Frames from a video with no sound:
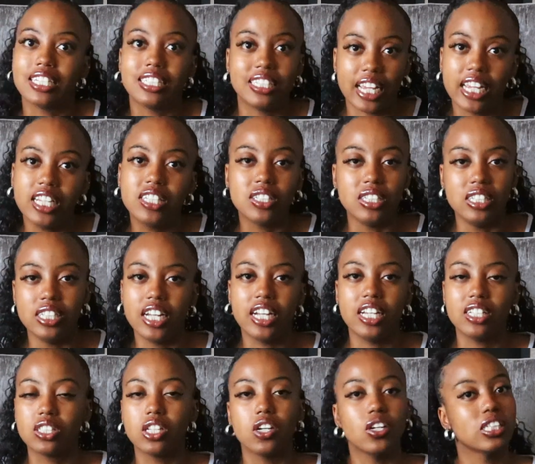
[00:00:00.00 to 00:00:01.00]
day to
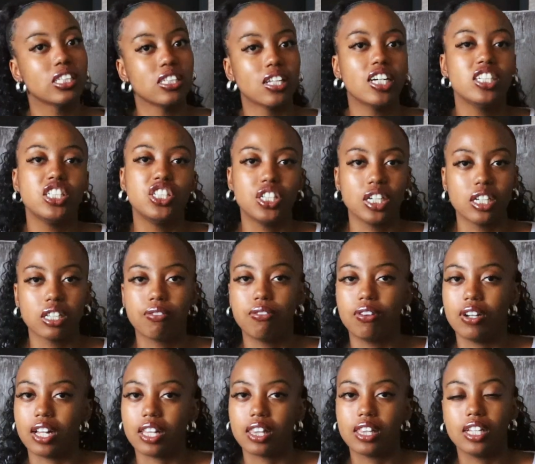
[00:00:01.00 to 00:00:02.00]
day so it's not just
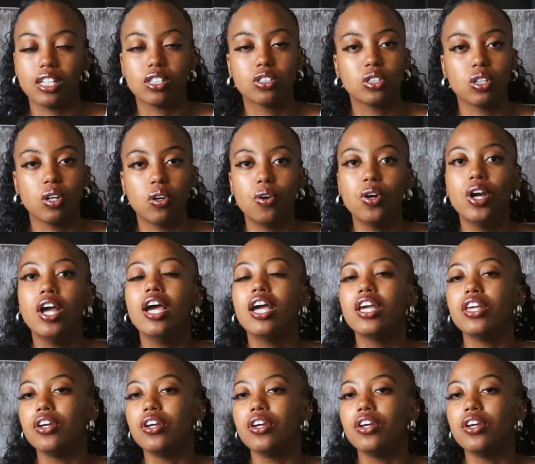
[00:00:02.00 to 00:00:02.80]
for nothing so